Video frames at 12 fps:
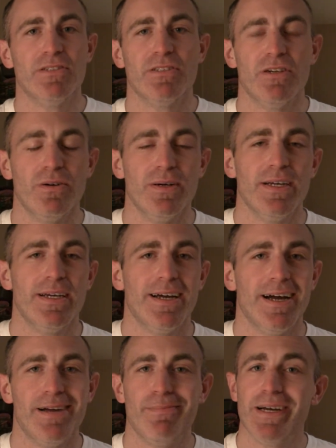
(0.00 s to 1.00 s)
So
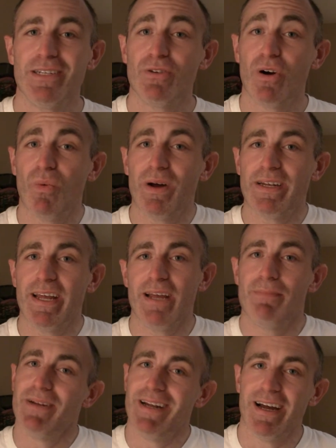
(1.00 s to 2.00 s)
I might do it one day,
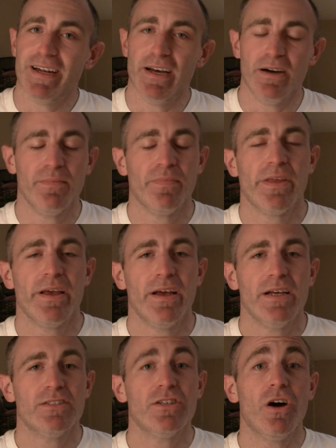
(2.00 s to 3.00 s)
but not now.
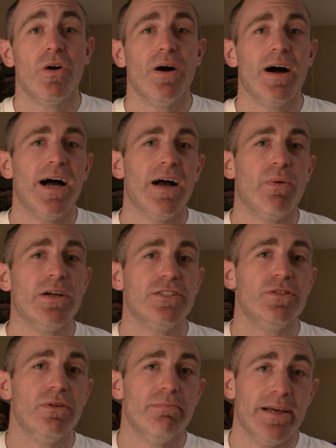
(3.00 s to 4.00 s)
So I went
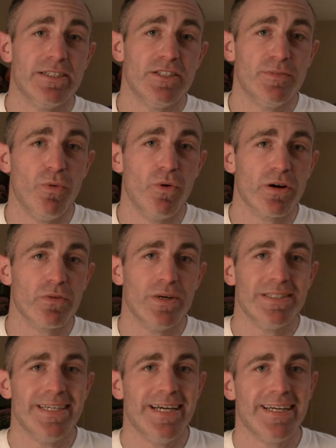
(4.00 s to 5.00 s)
to a message board
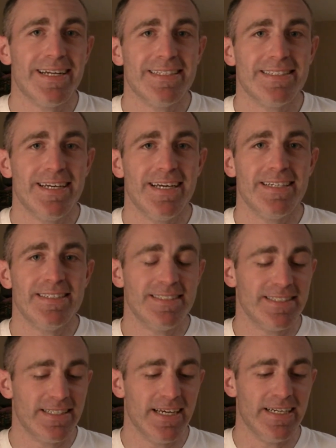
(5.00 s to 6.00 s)
one day and I said,
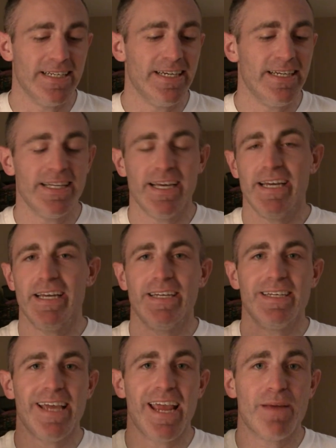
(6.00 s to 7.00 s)
I need
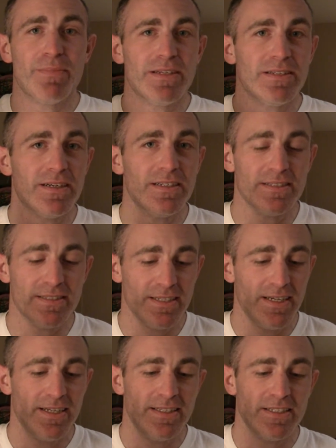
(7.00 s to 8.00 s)
a game that's
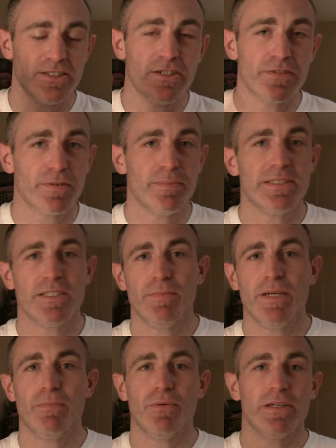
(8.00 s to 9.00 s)
good for busy
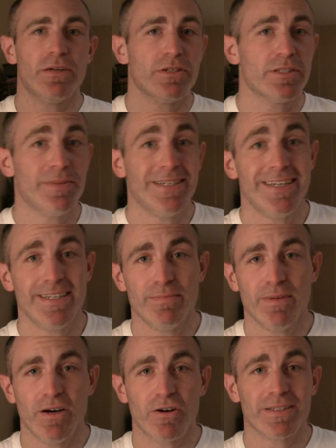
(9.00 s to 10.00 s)
people. I don't want to
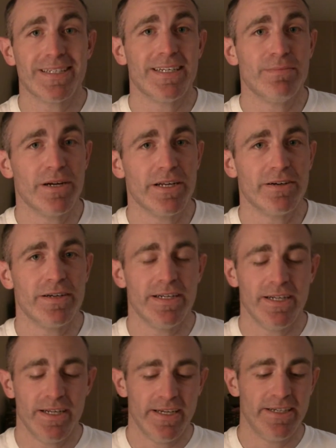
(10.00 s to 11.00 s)
spend hardly any money on
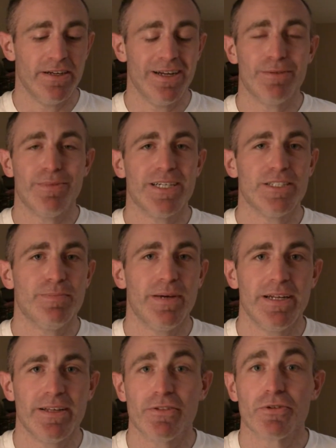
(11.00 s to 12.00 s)
it. I don't mind
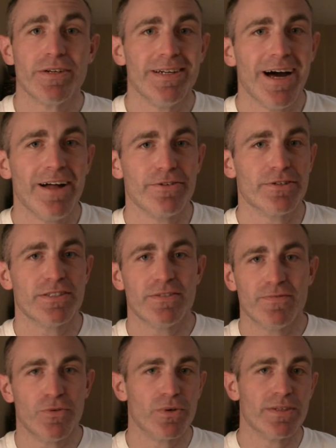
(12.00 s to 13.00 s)
spending $30
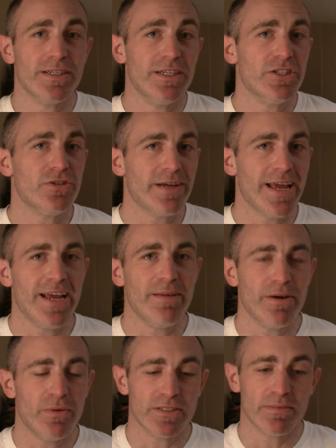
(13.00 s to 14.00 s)
for the initial game.
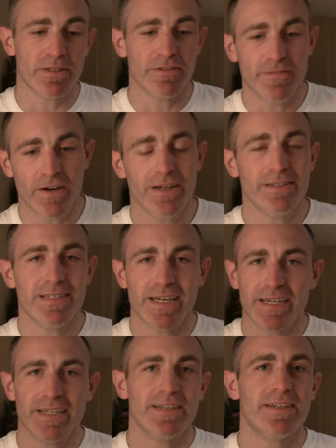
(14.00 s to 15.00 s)
I want something fun,
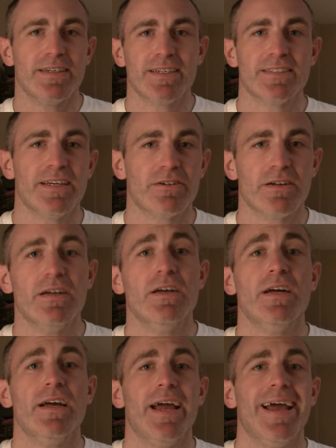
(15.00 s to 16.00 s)
etc.
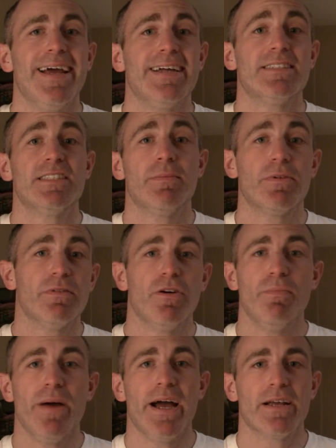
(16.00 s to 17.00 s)
And someone
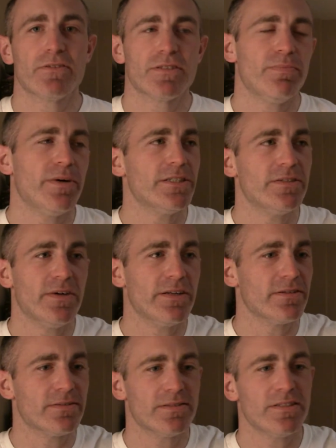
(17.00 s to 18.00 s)
wrote back. There's a bunch of
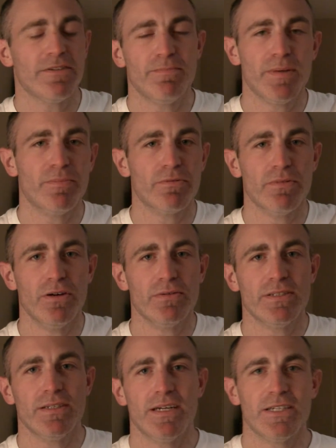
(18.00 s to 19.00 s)
other stuff people
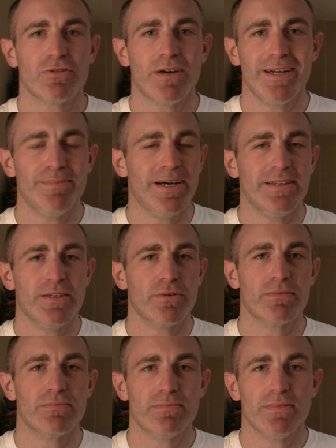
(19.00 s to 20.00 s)
wrote, and I tried them out,
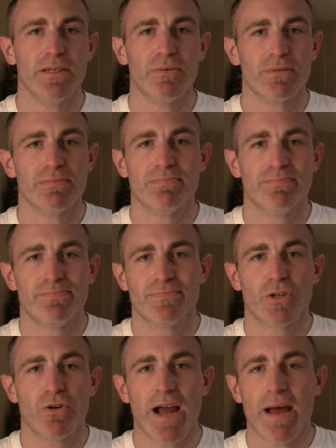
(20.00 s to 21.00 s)
and they were
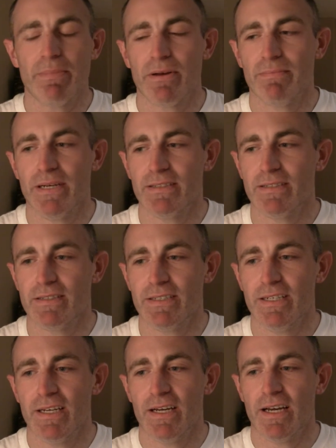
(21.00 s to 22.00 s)
crap, basically.